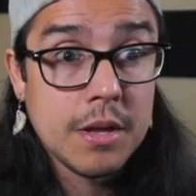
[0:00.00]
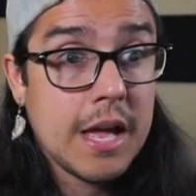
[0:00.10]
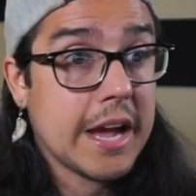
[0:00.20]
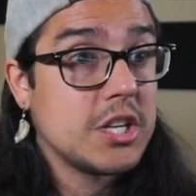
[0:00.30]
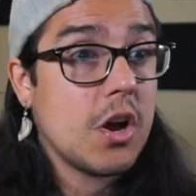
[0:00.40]

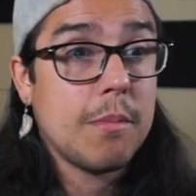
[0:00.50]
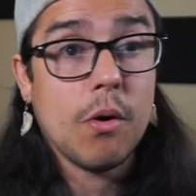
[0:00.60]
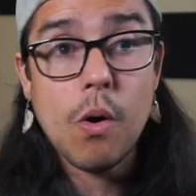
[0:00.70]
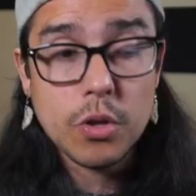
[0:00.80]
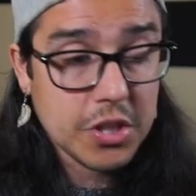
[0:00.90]
I can talk about
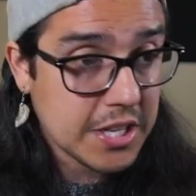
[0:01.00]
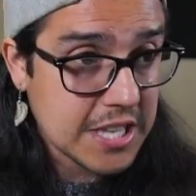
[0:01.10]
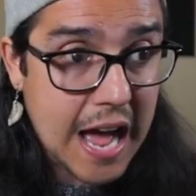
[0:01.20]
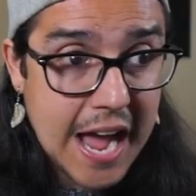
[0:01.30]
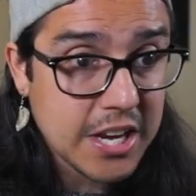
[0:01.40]
all the things
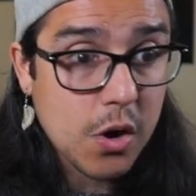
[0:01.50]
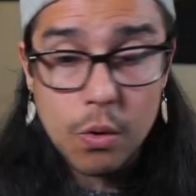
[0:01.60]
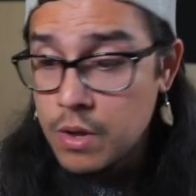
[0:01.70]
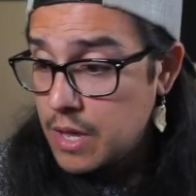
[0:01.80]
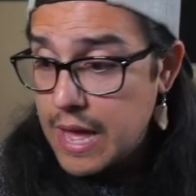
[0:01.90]
I
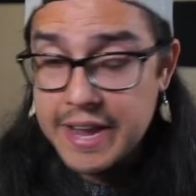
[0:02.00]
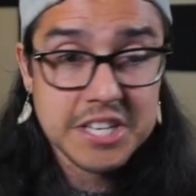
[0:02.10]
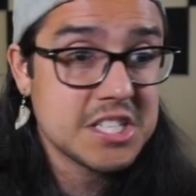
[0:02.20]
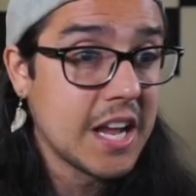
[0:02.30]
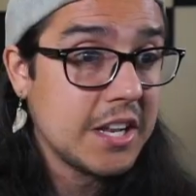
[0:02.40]
know. I can
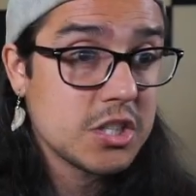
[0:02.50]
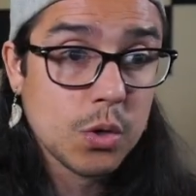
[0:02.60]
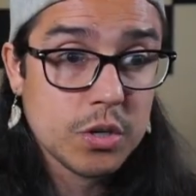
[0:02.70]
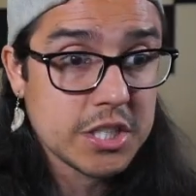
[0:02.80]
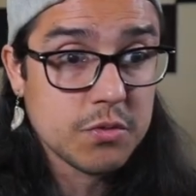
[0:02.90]
cite
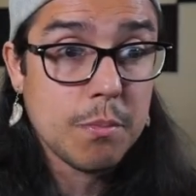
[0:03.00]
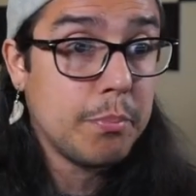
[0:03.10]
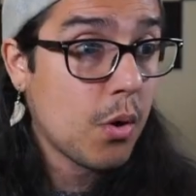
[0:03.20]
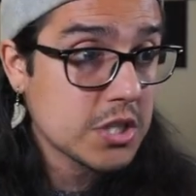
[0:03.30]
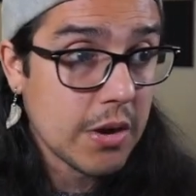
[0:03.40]
sources from
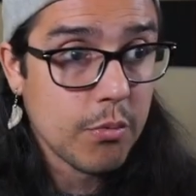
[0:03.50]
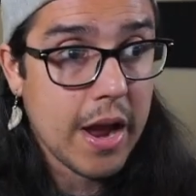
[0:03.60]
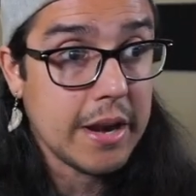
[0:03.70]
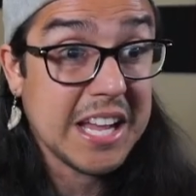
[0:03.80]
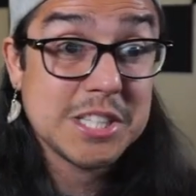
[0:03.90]
books I've
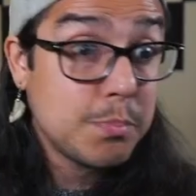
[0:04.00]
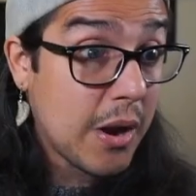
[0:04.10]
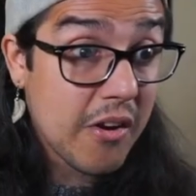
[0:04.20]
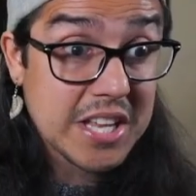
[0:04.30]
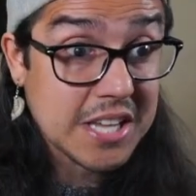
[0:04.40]
read,
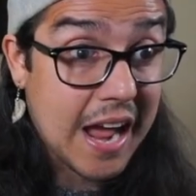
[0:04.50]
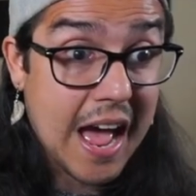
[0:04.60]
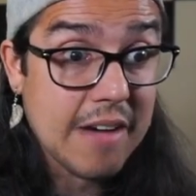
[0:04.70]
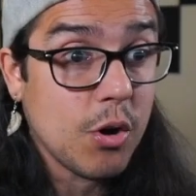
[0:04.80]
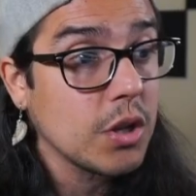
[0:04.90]
experience I
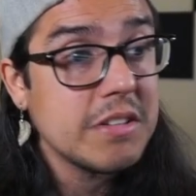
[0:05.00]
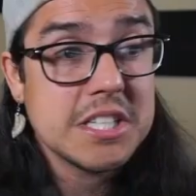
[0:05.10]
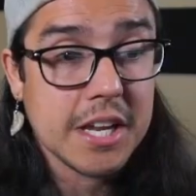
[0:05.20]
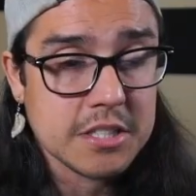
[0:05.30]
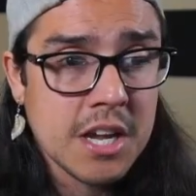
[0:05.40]
have, all of these
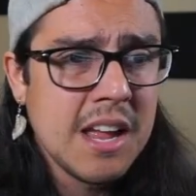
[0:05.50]
things.